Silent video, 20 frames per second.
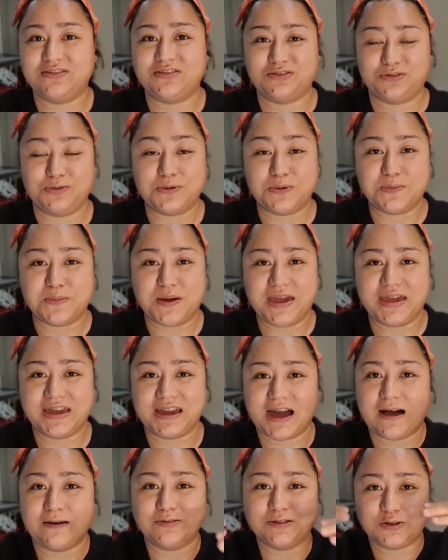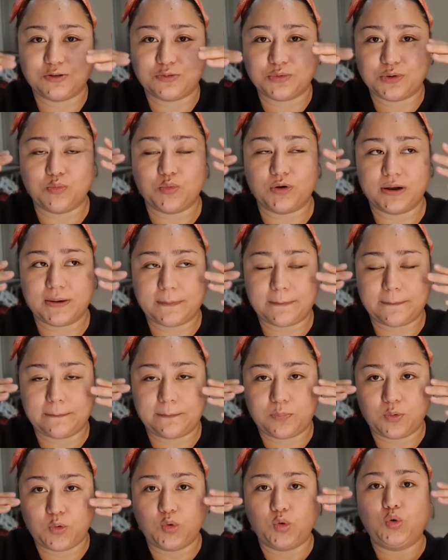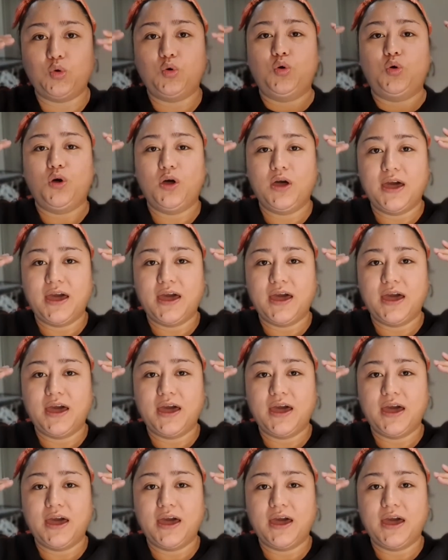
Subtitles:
through makeup. So we want to pull